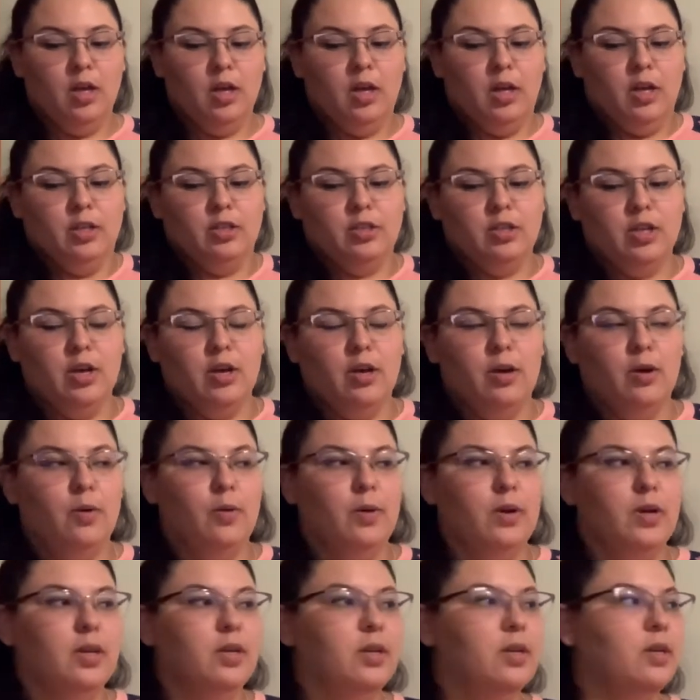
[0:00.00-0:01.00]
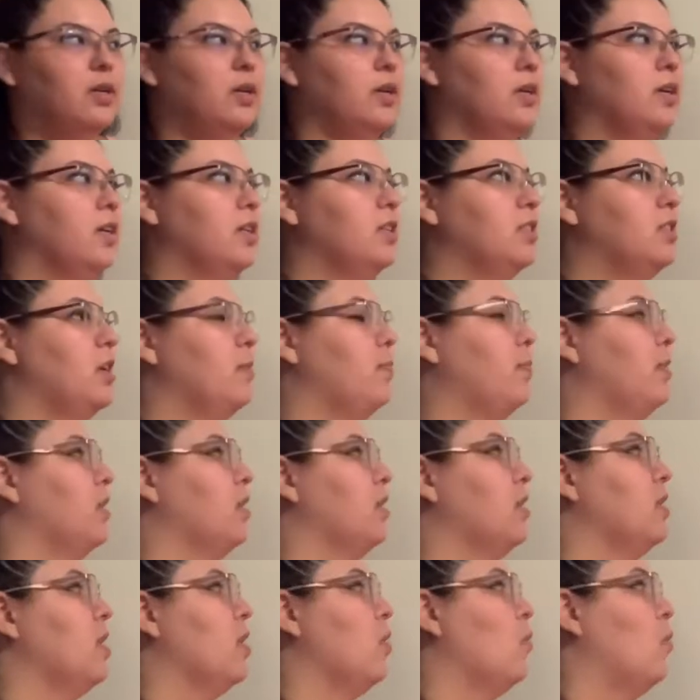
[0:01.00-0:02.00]
So typically
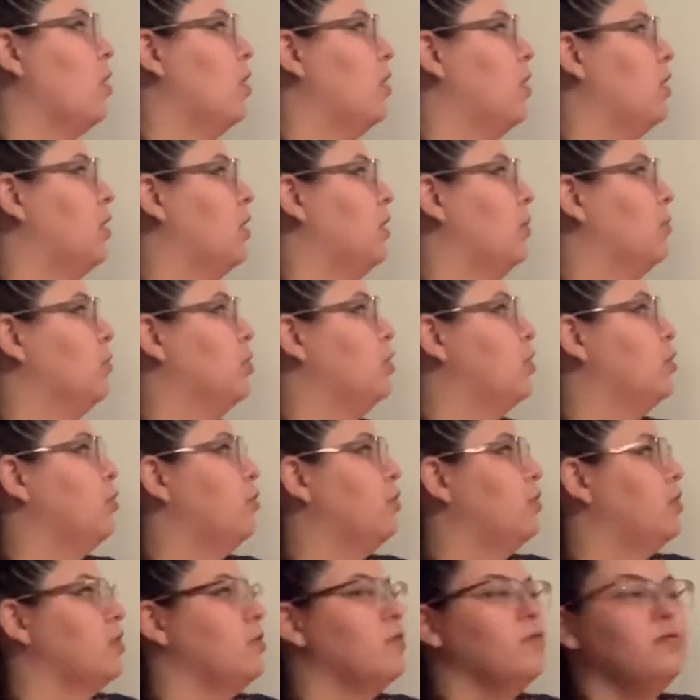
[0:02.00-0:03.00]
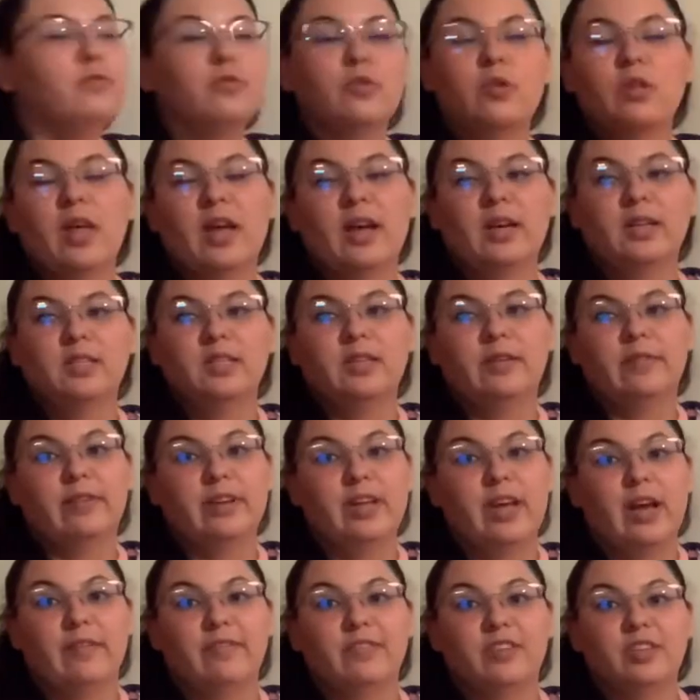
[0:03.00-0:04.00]
they want them to resume full activity
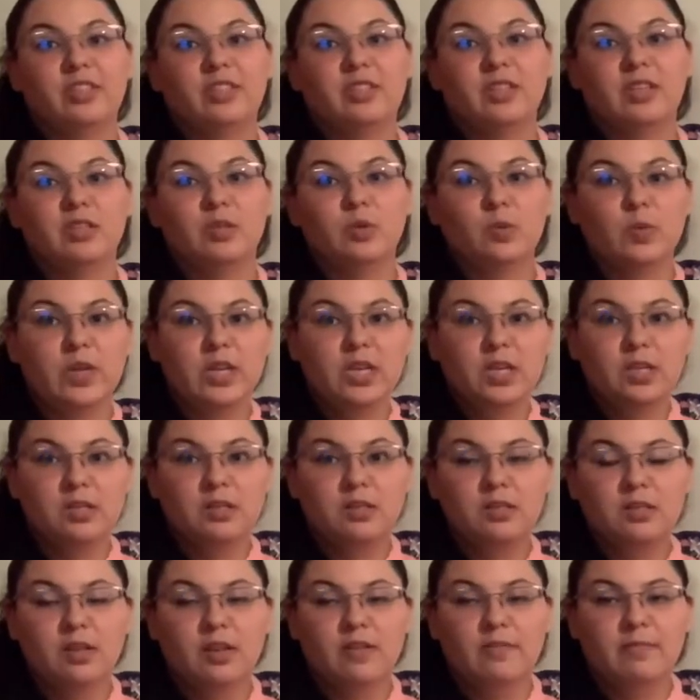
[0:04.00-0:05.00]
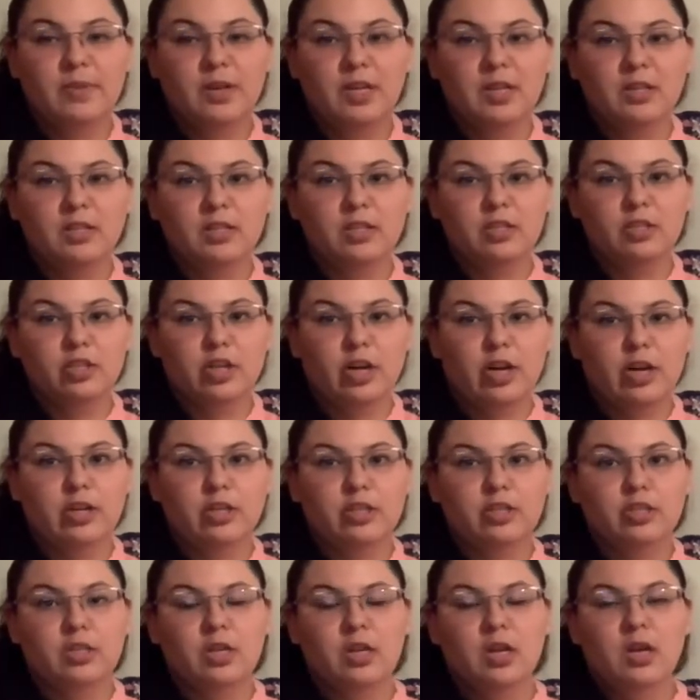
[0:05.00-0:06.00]
after 6 weeks of being
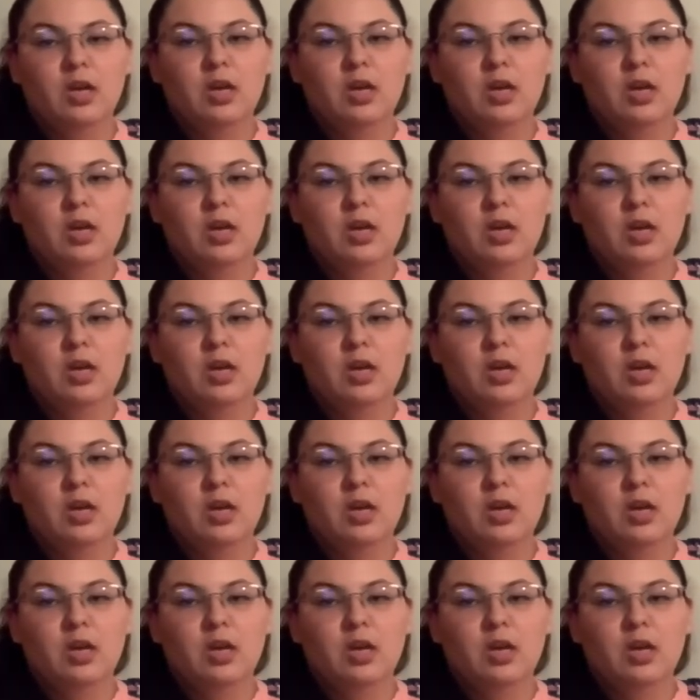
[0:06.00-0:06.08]
discharged.